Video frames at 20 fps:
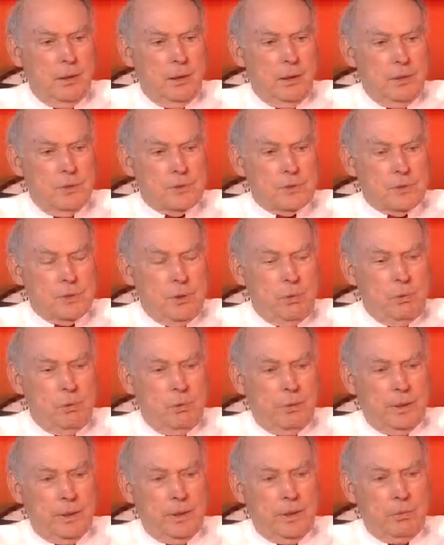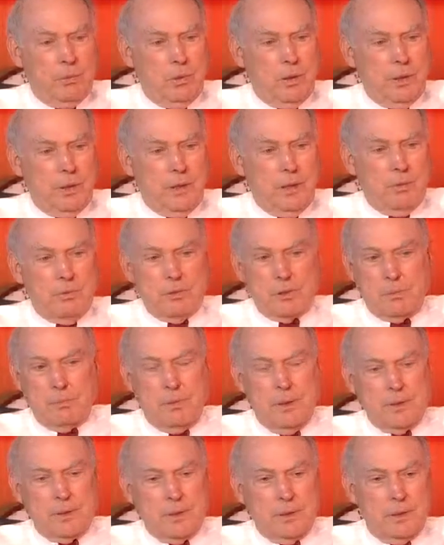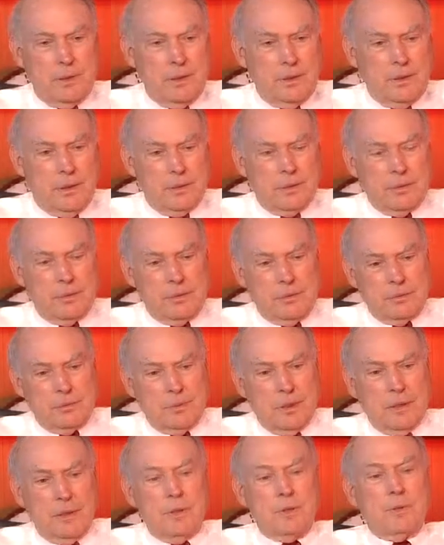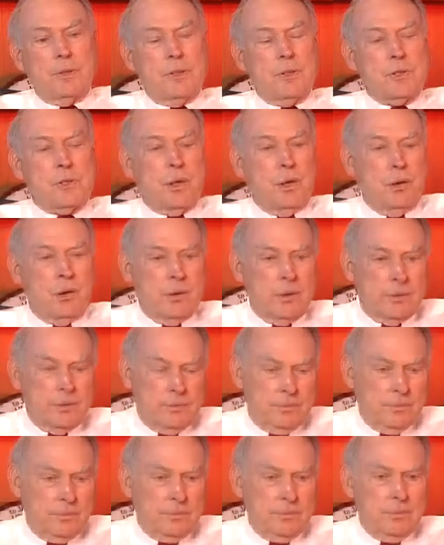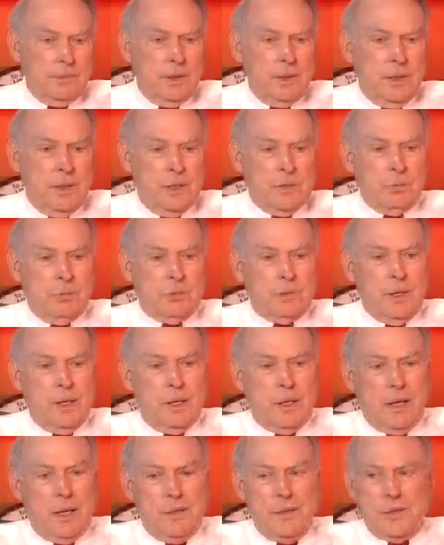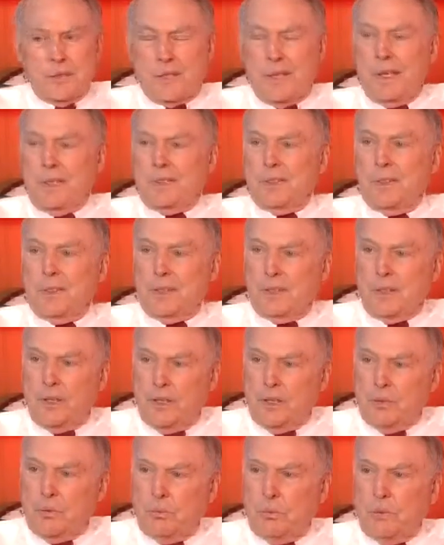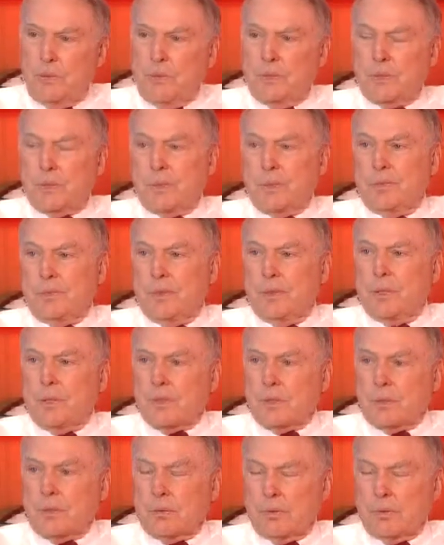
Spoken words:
so anyway, I was busy, and I looked at his car, and he said, "Well, Jack, I just can't get together with you." He said, "You're just